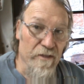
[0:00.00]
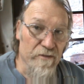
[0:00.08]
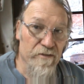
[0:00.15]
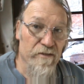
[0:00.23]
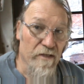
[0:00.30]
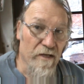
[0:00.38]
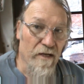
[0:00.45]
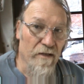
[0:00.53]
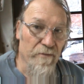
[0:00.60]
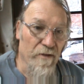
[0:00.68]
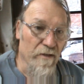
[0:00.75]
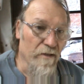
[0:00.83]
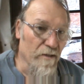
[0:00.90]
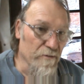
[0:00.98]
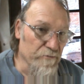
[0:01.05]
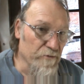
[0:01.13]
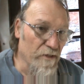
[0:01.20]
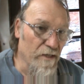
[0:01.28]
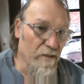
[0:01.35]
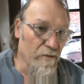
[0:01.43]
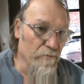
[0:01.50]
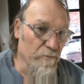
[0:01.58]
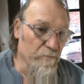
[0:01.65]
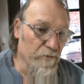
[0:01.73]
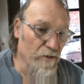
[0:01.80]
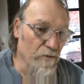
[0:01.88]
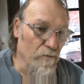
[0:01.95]
that I think I'll try on them
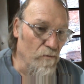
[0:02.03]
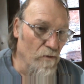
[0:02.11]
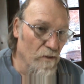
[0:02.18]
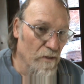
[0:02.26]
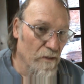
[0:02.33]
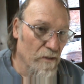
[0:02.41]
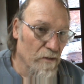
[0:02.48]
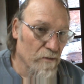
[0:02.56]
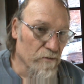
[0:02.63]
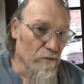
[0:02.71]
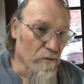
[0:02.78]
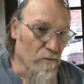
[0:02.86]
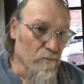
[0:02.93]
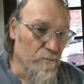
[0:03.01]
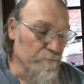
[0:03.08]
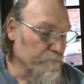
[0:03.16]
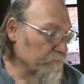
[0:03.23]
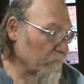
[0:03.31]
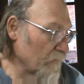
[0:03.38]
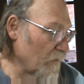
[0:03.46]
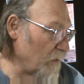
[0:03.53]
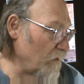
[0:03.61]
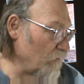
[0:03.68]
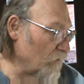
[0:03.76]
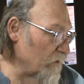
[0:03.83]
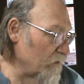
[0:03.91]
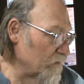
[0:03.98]
too. So
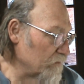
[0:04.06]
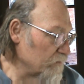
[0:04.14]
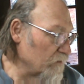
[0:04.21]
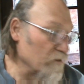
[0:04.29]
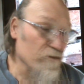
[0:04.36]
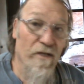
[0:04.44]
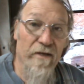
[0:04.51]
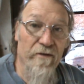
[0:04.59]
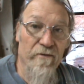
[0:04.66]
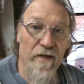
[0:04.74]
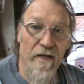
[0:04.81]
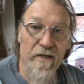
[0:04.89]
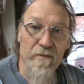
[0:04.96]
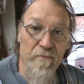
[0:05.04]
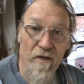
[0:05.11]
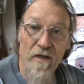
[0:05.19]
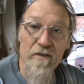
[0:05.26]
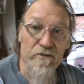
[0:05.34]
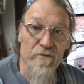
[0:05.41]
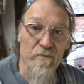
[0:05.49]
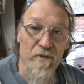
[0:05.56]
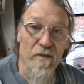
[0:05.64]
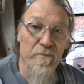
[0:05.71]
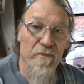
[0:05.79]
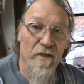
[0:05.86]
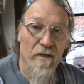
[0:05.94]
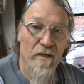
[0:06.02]
anyway, the slicker I can polish them up
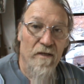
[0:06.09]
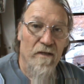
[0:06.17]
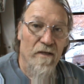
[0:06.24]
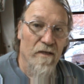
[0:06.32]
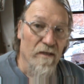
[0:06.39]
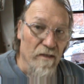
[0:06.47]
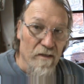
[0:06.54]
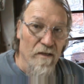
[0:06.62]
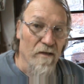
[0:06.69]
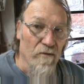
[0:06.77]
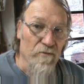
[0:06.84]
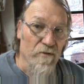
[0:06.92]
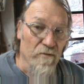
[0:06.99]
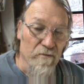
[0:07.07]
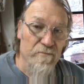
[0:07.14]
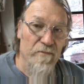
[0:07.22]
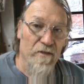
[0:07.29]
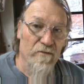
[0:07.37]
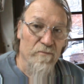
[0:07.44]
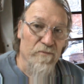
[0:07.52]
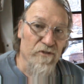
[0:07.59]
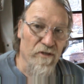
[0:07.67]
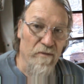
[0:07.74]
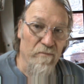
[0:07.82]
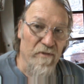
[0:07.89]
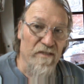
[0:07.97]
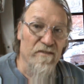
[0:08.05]
on the machine
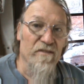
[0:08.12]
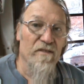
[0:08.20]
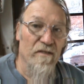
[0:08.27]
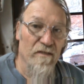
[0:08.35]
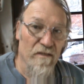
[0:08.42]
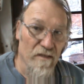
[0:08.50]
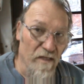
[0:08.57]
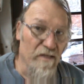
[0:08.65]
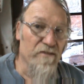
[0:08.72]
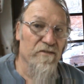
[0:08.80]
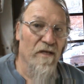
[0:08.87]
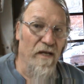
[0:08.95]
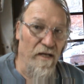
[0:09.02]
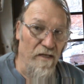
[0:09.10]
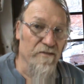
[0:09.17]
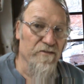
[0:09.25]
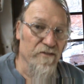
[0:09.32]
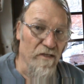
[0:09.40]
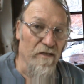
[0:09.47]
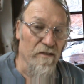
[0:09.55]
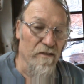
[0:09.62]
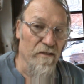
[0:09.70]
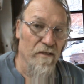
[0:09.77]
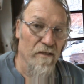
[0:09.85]
means less hand sanding.